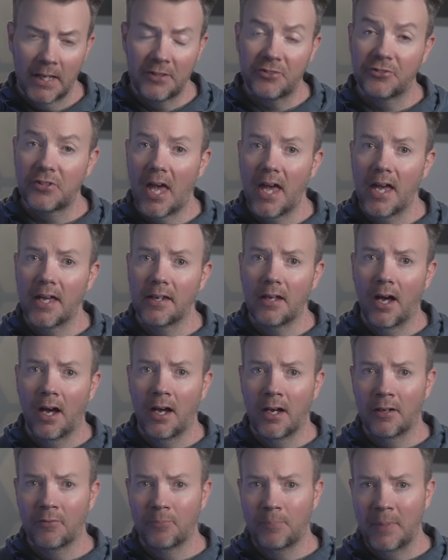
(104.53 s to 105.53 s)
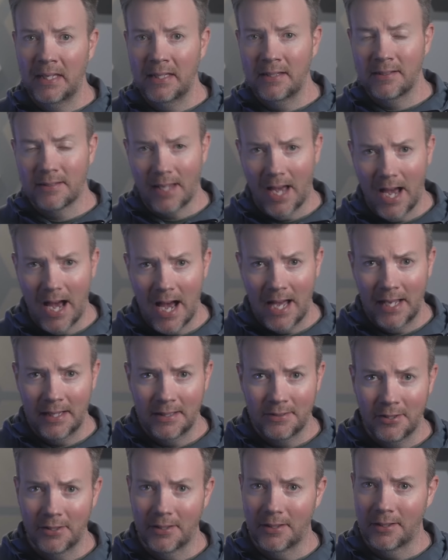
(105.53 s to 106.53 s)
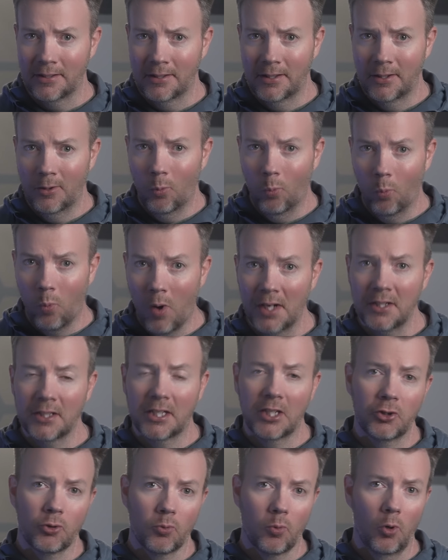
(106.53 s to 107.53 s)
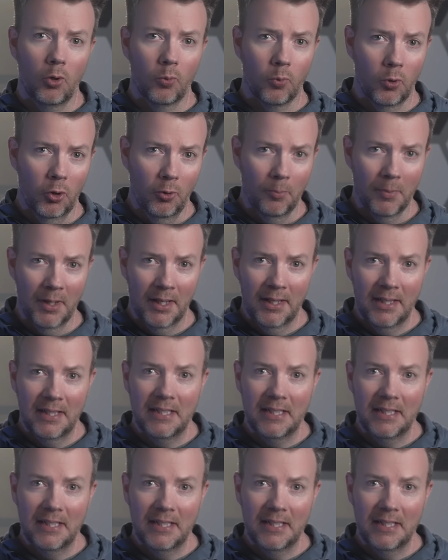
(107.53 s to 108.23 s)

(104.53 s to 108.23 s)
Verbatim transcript: Instead of being tied to one control room,